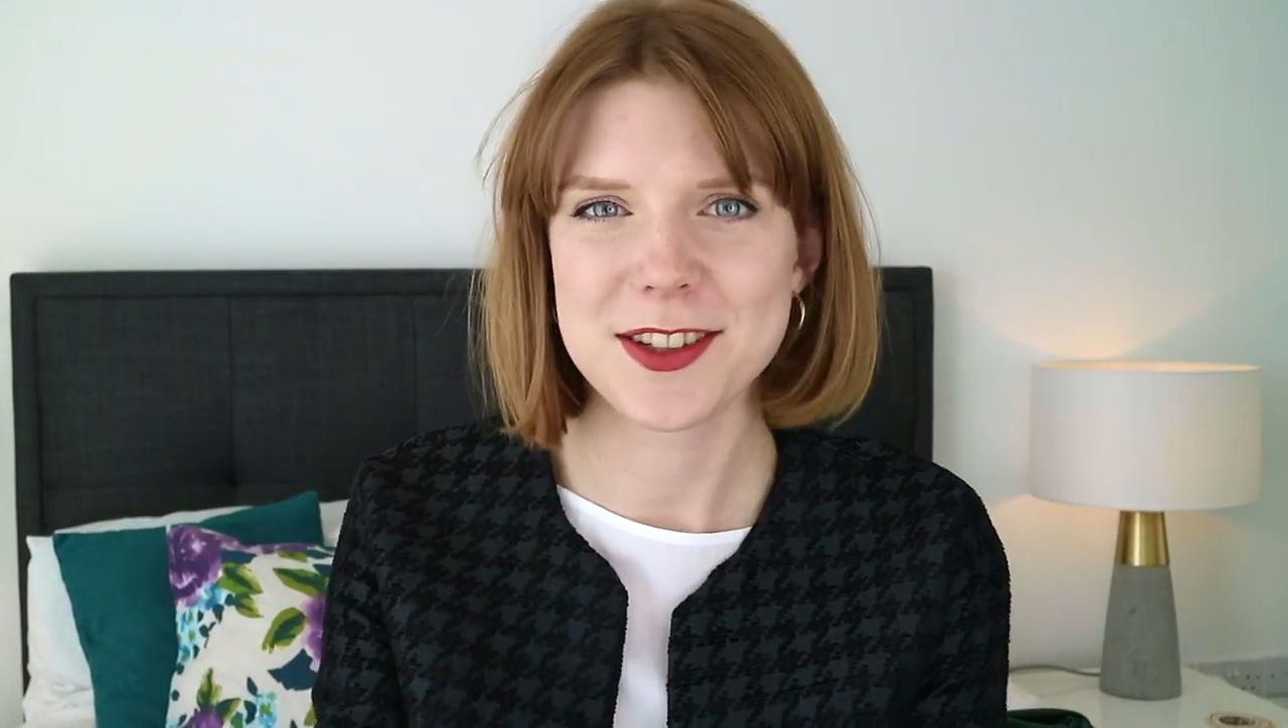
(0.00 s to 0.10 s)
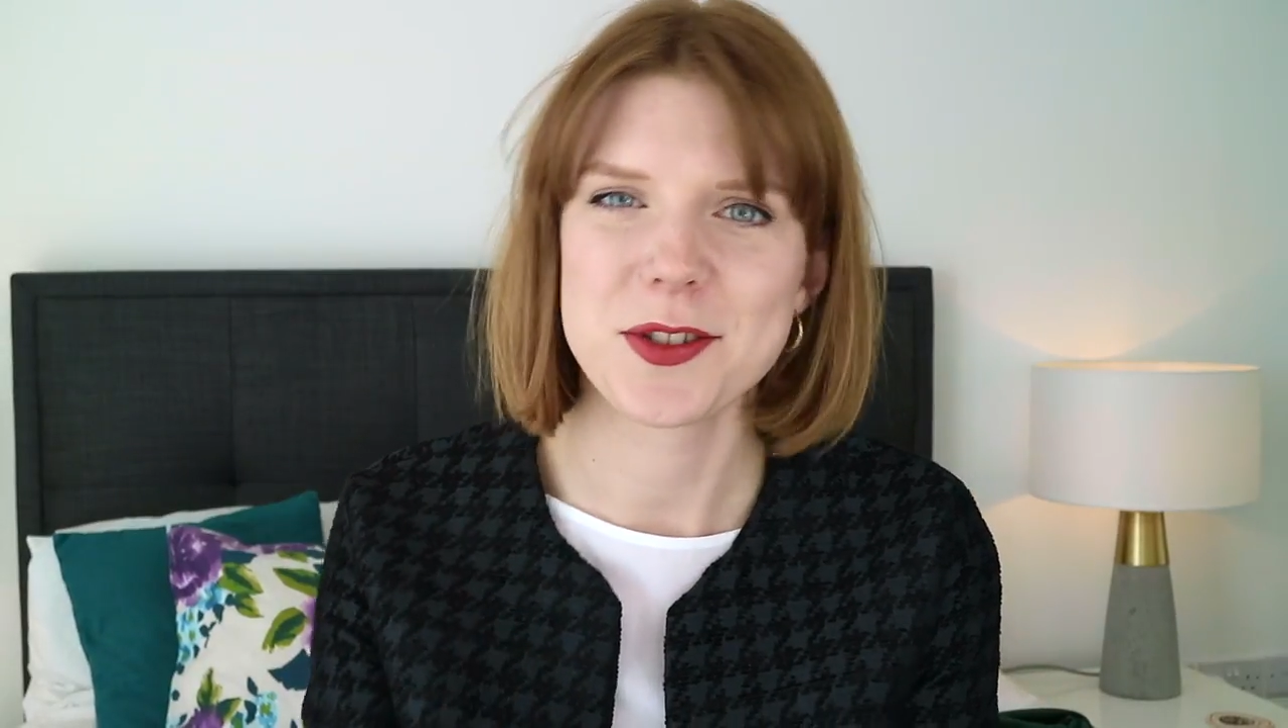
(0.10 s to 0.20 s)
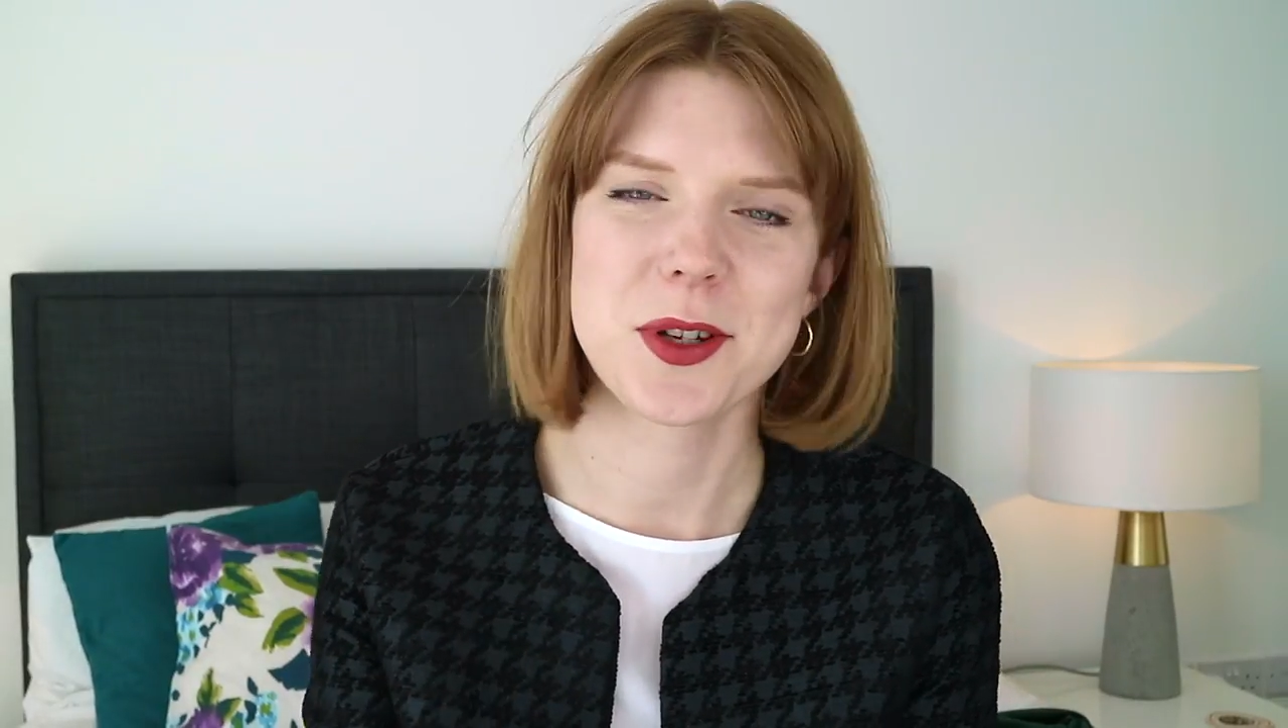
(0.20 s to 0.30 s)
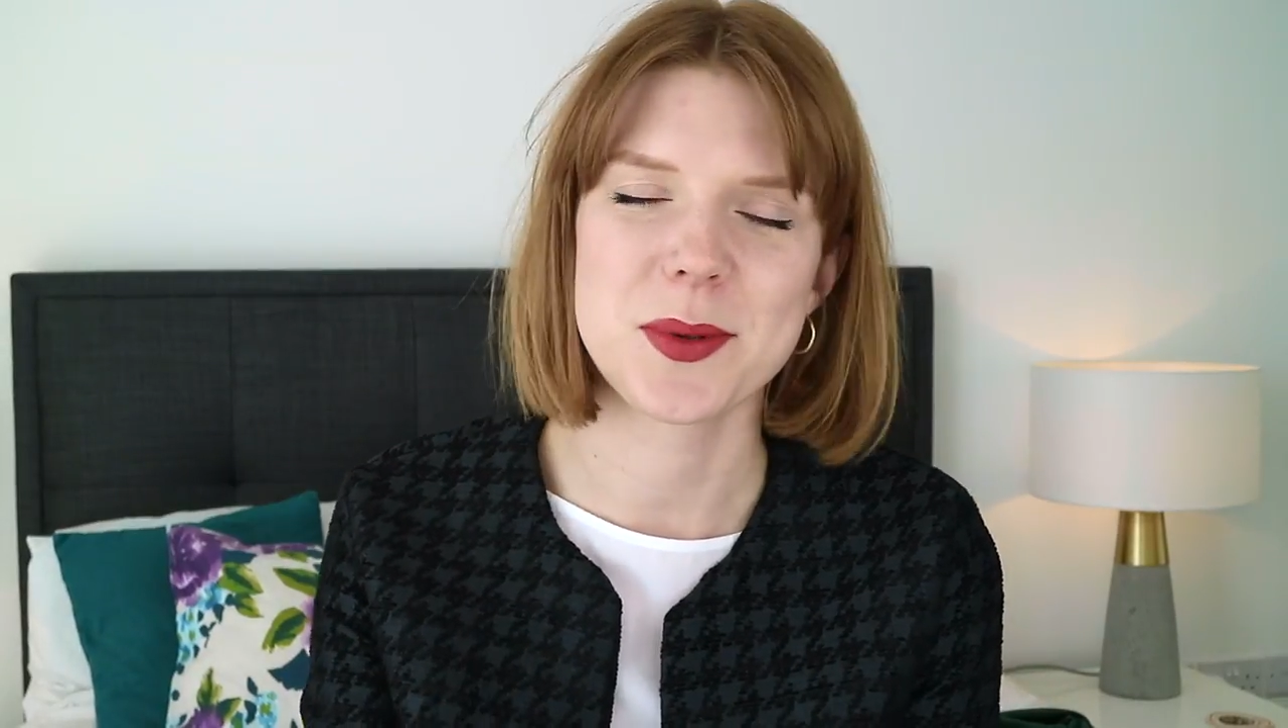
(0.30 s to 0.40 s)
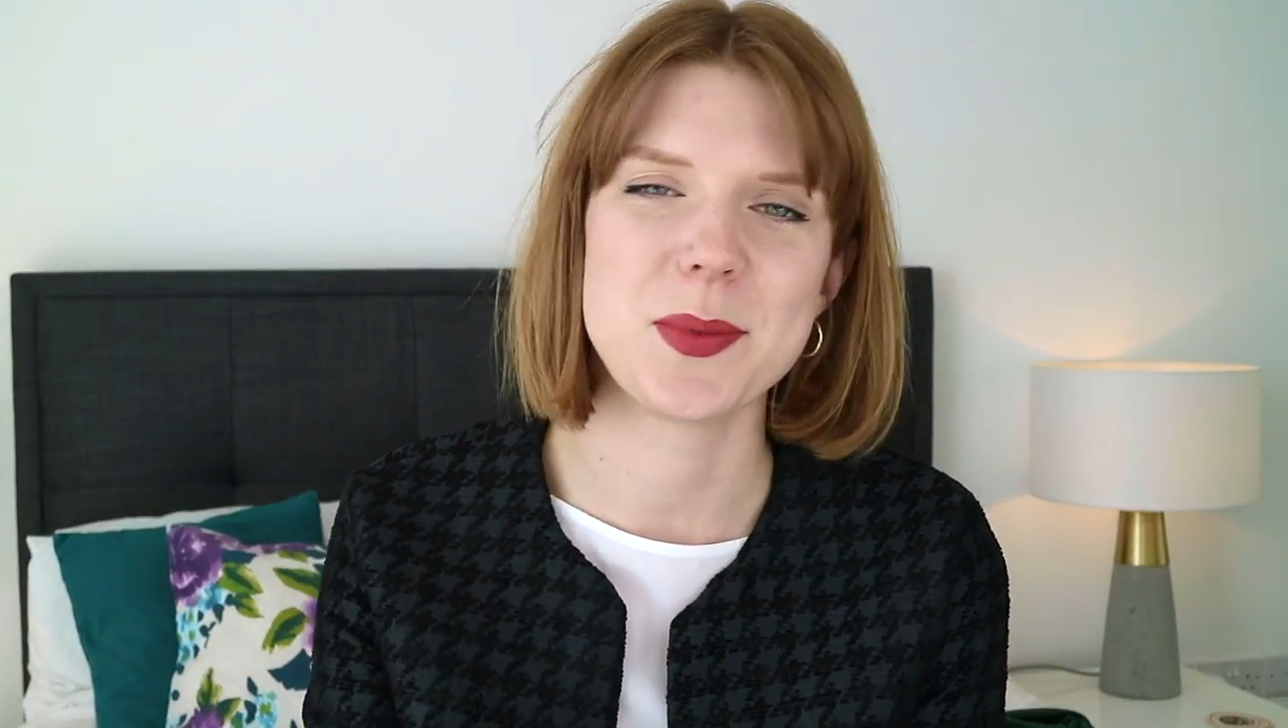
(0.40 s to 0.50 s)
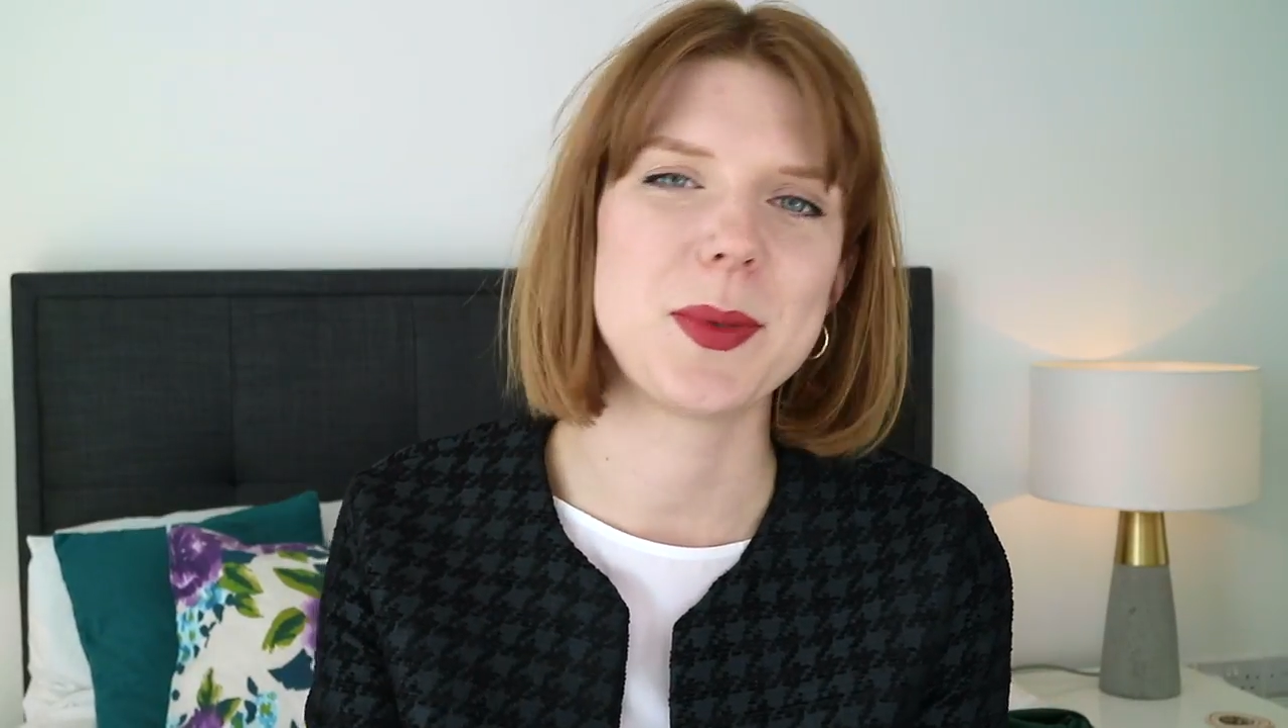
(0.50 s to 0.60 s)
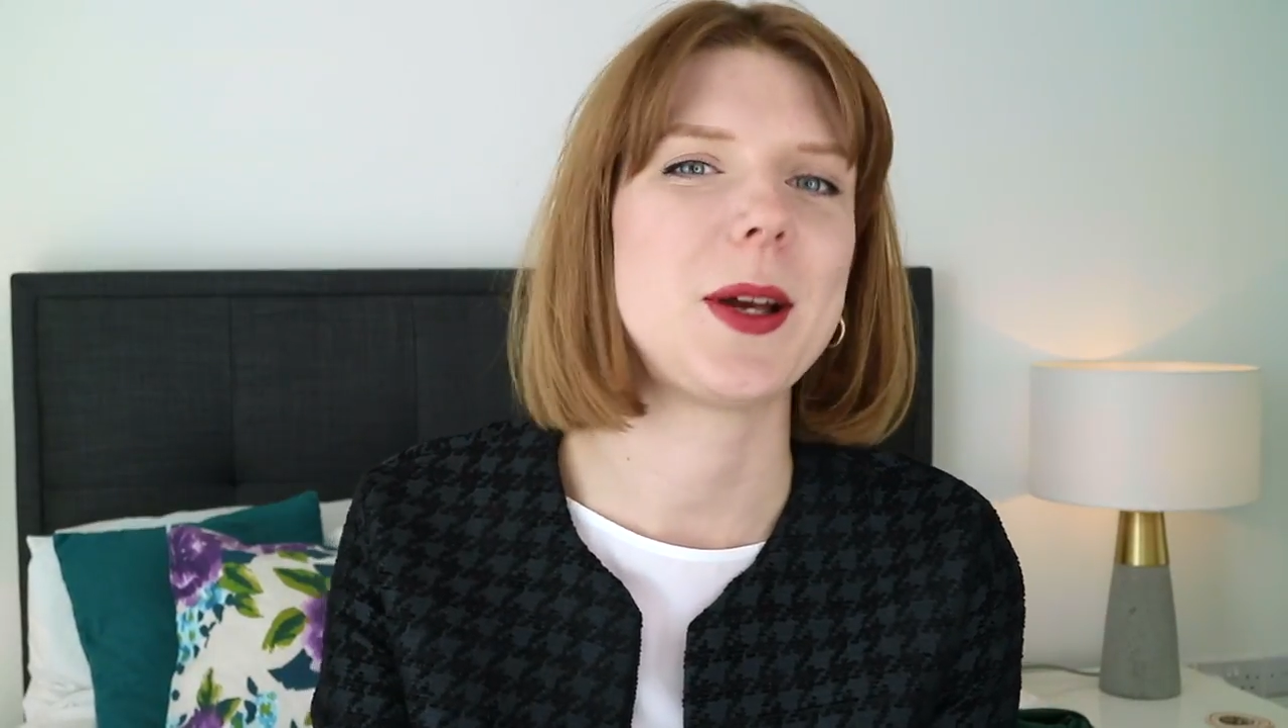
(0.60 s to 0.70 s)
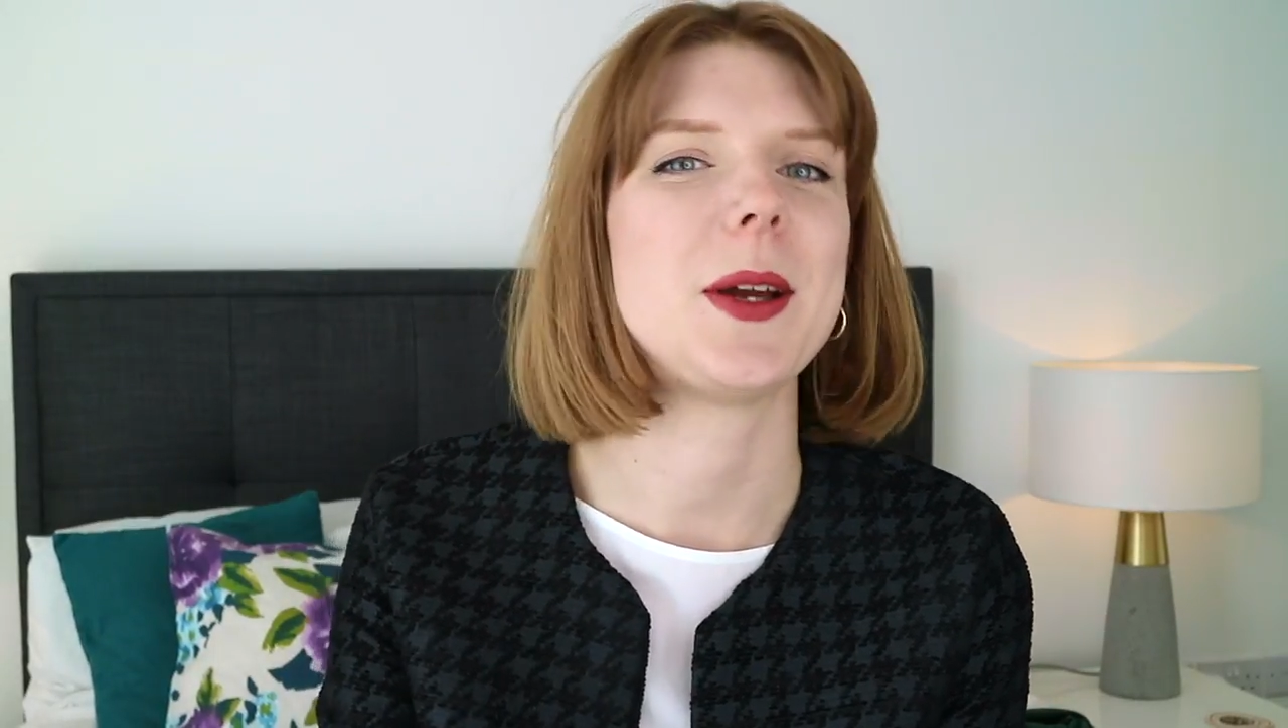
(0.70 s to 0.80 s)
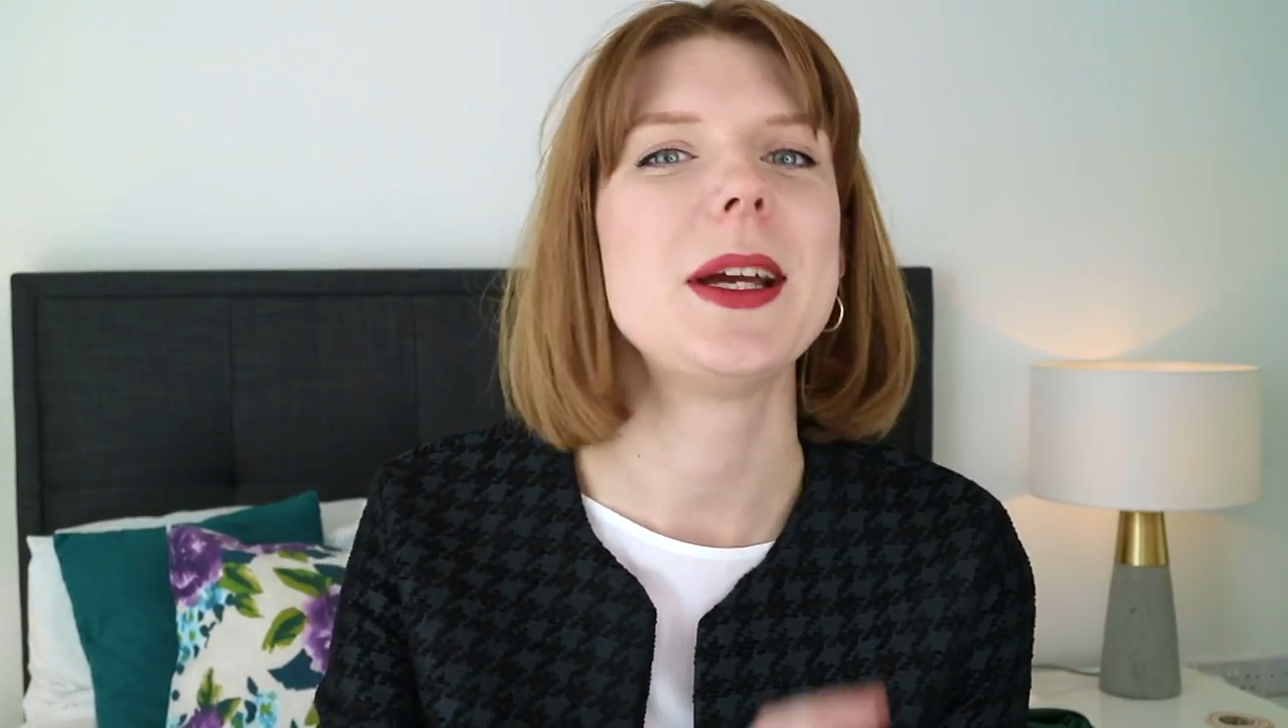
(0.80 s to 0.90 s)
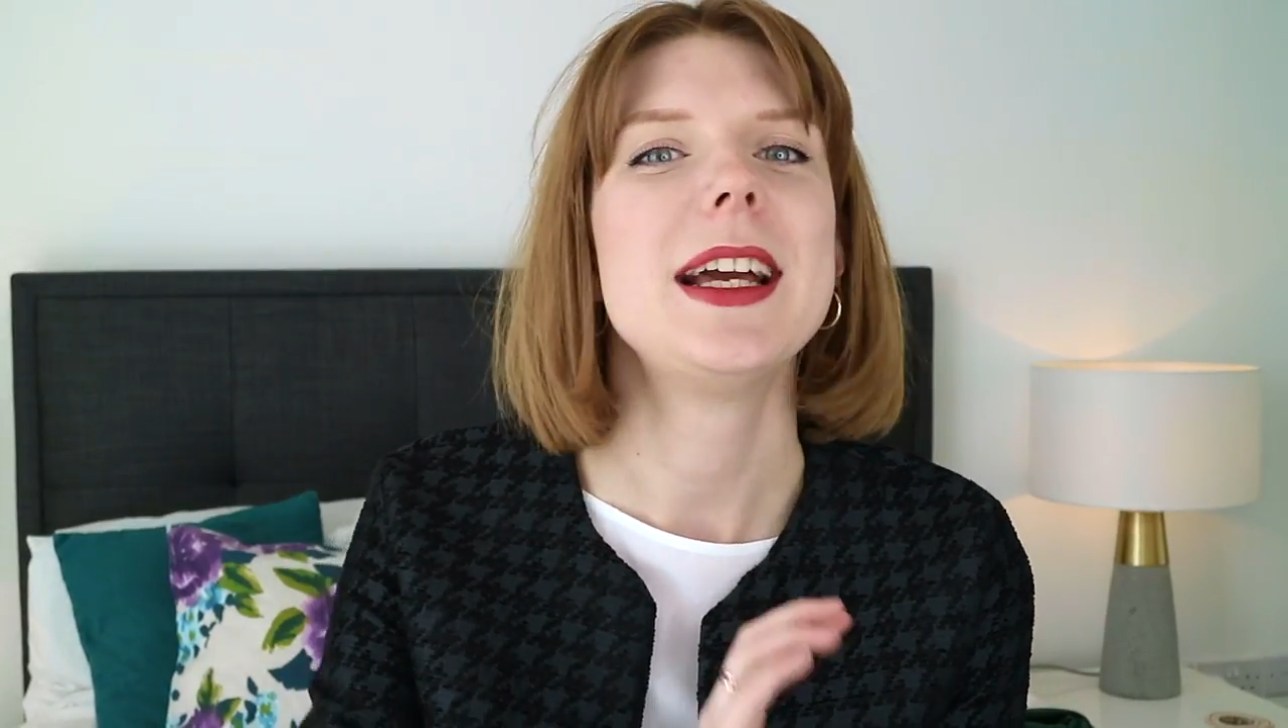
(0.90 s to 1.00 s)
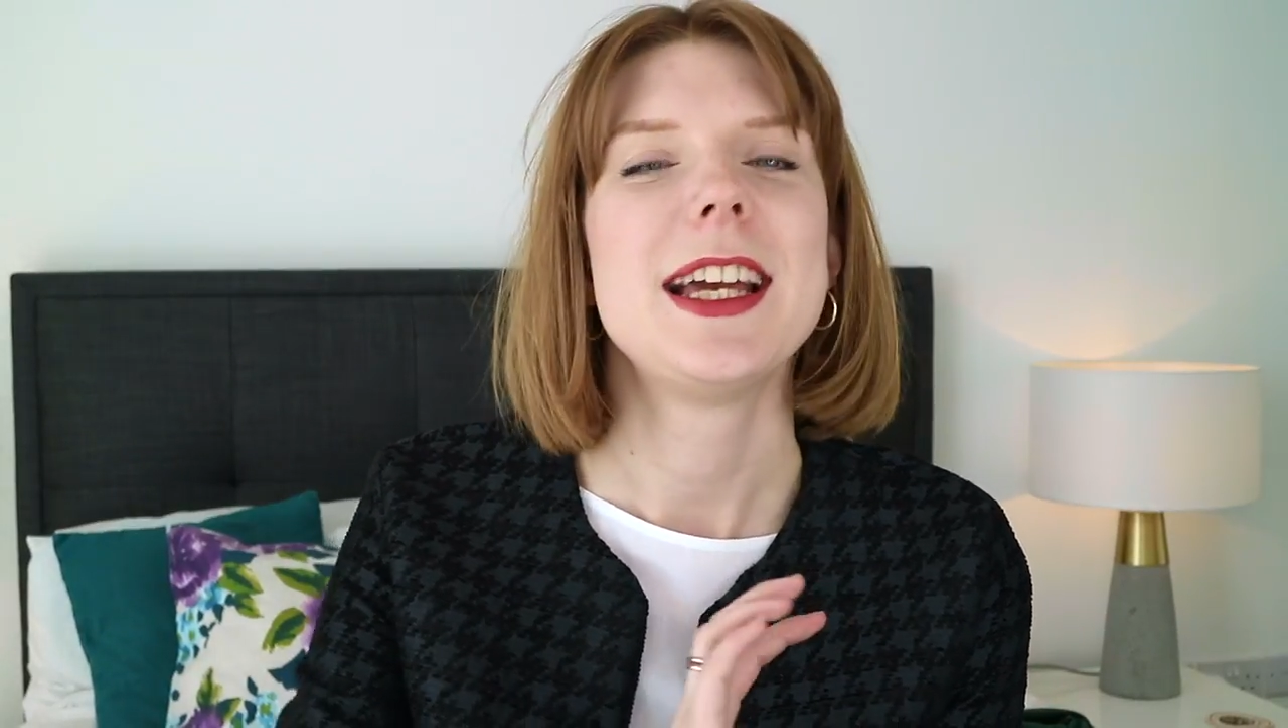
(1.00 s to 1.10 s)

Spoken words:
in the description below.